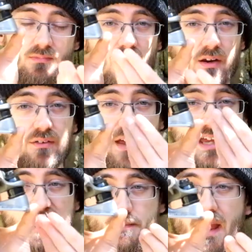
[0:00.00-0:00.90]
kind of
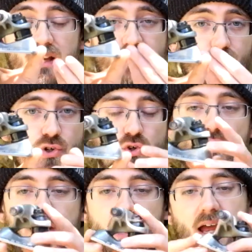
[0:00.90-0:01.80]
expect for a
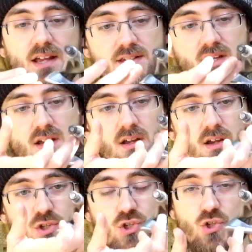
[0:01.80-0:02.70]
truck. It has
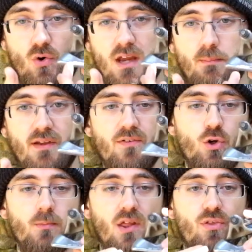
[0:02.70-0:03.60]
a straight pivot coming